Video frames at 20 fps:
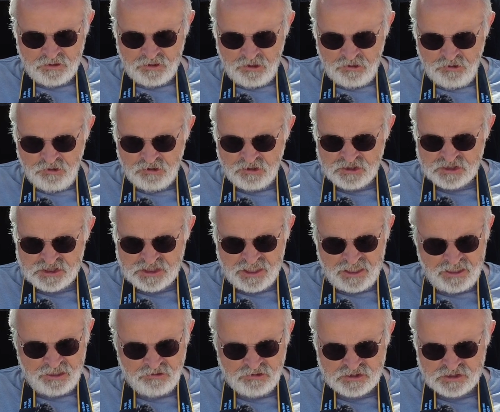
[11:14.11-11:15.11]
And you can
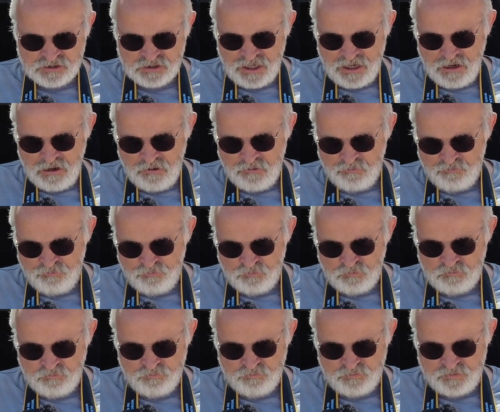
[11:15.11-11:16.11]
change now,
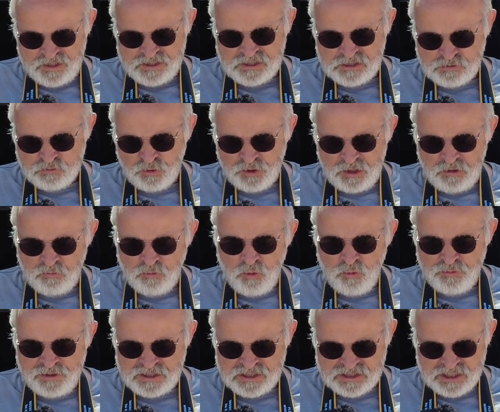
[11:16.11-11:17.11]
this is what it
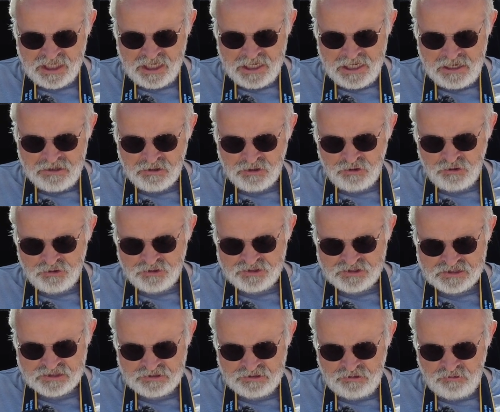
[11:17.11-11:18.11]
will be set at,
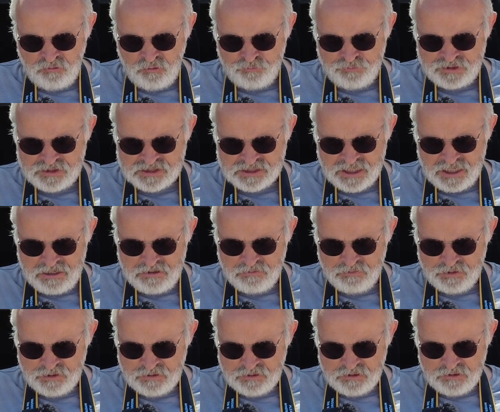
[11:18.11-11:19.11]
guys. It will be set,
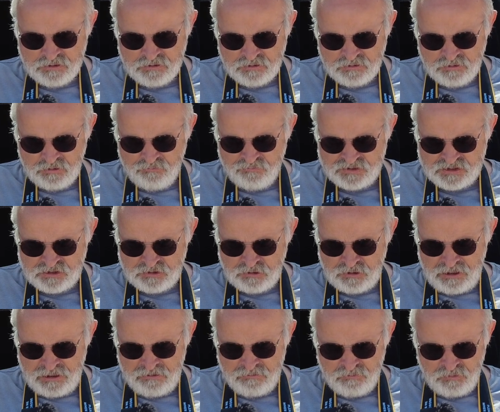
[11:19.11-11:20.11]
obviously,
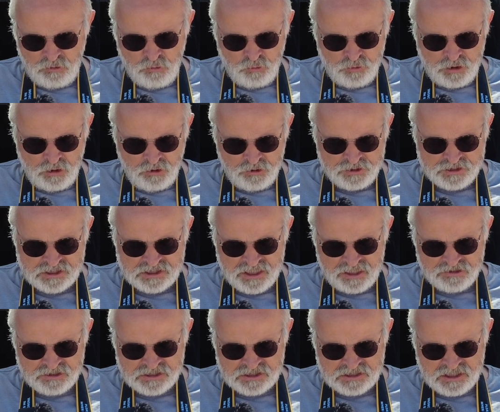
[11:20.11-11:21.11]
at all the highest
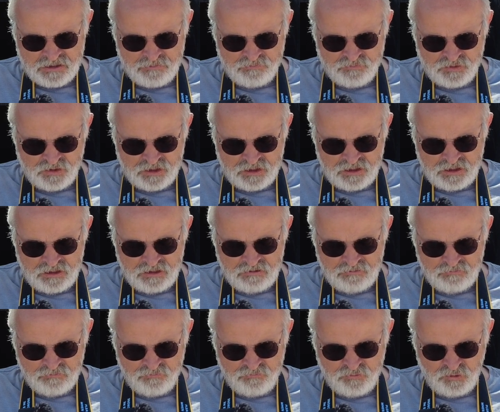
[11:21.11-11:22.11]
settings except
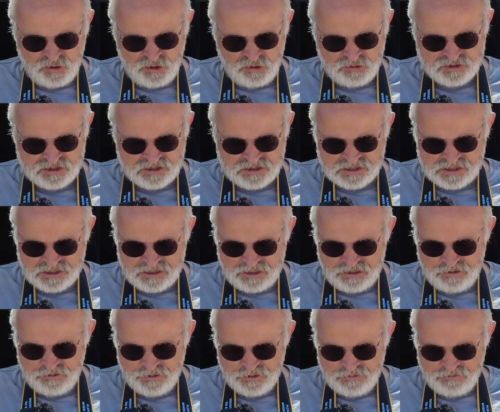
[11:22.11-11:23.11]
the
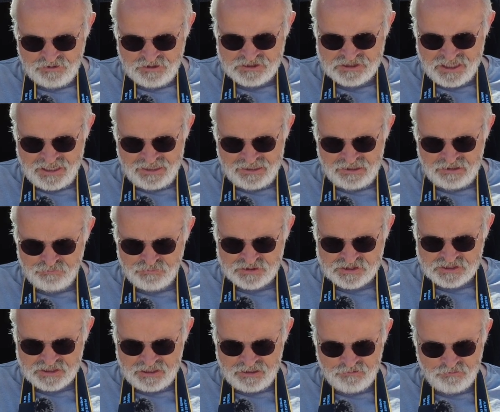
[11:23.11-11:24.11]
velocity, it's at
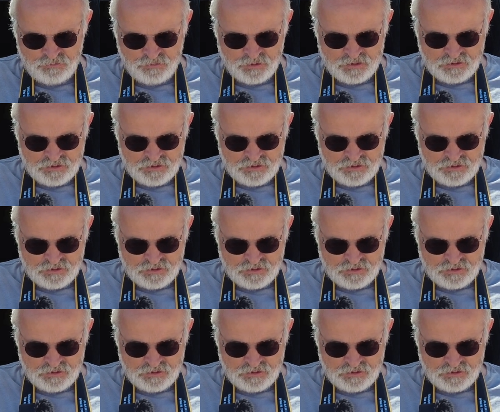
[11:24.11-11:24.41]
80%.